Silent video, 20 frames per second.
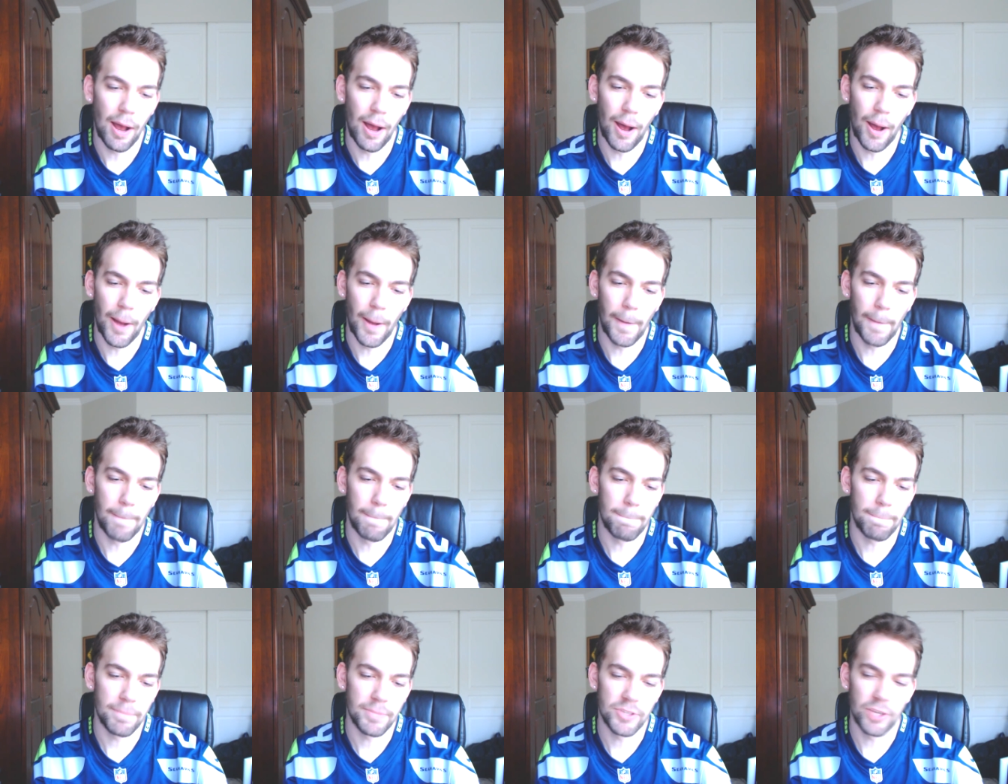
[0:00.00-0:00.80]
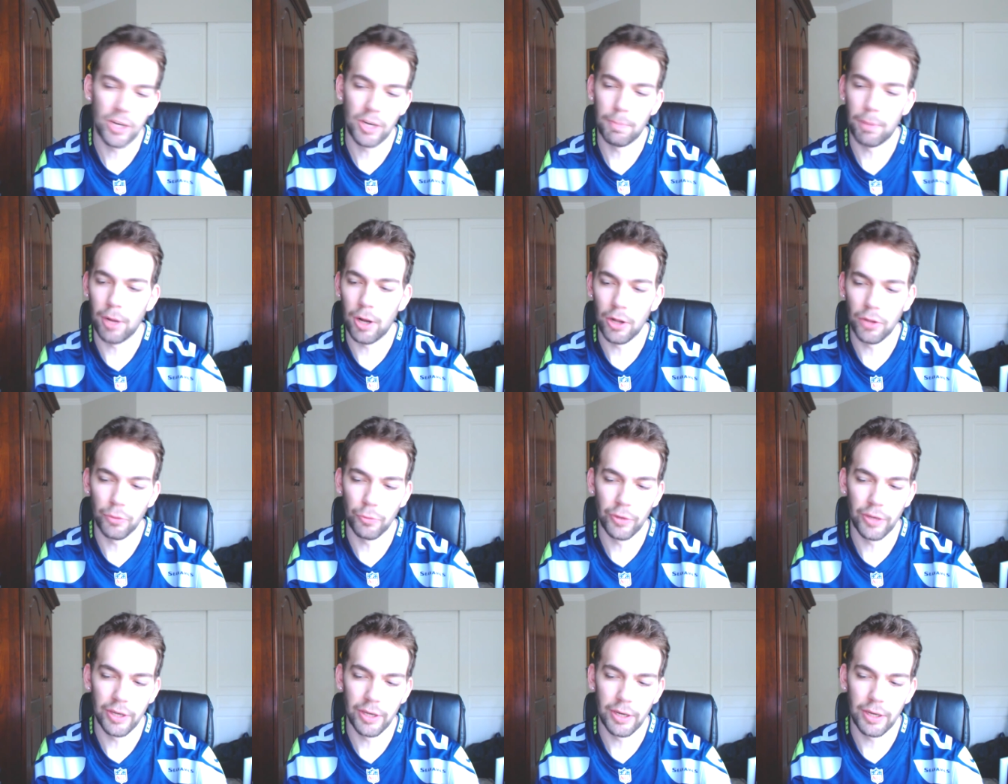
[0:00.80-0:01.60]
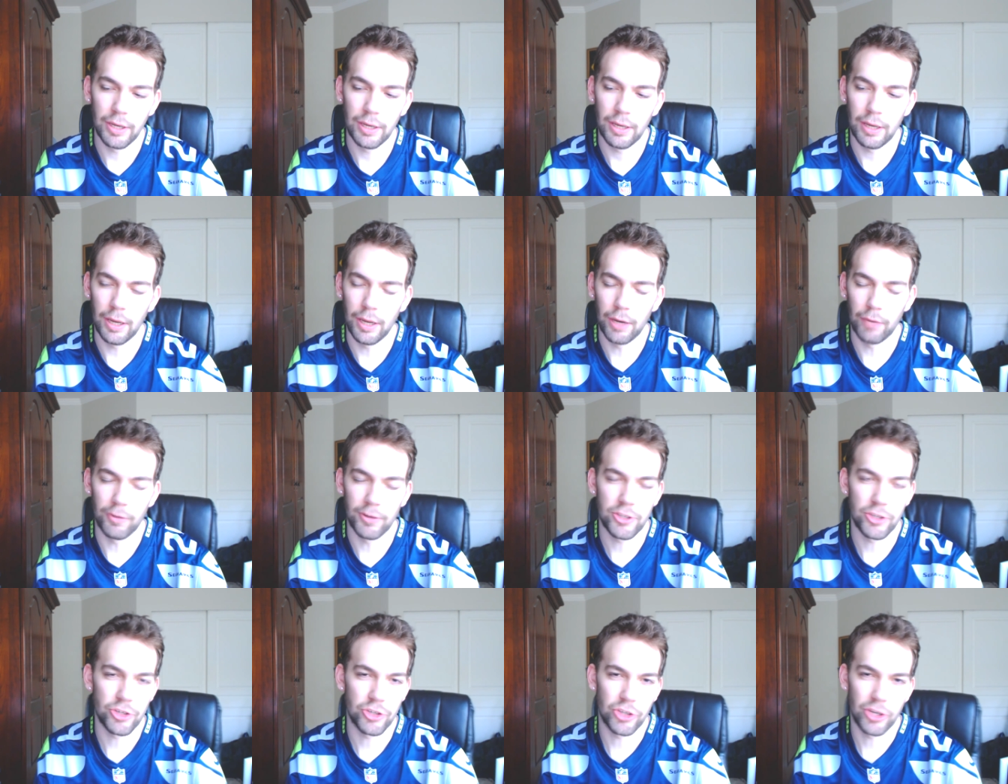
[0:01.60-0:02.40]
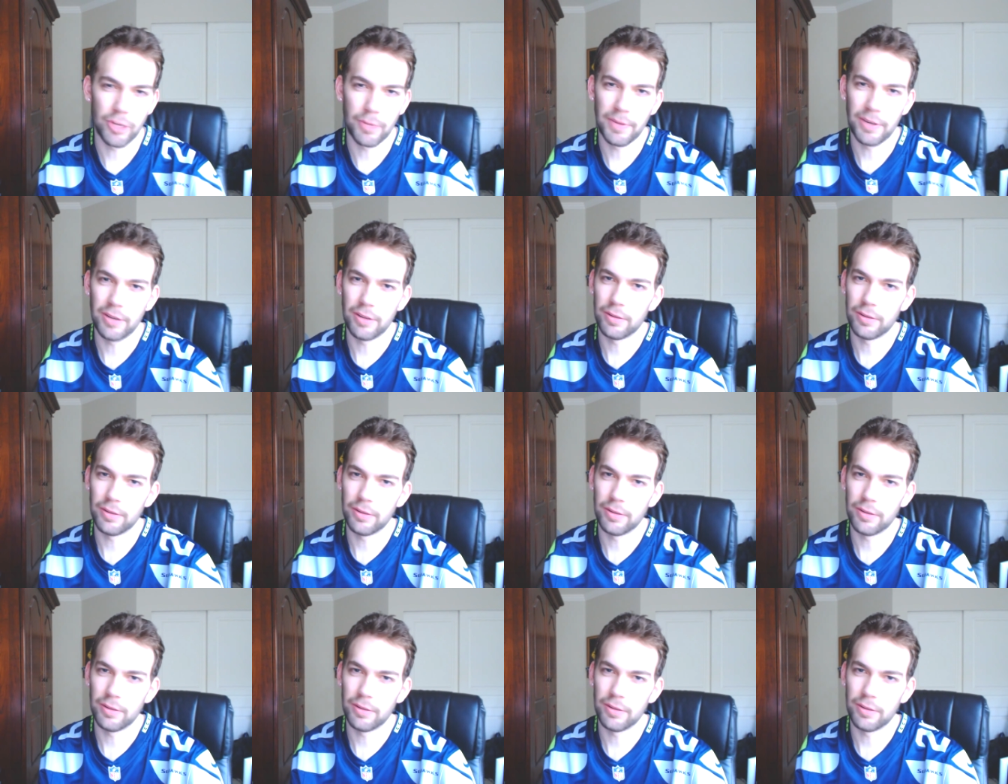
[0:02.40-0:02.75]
Doug Baldwin, Richard Sherman,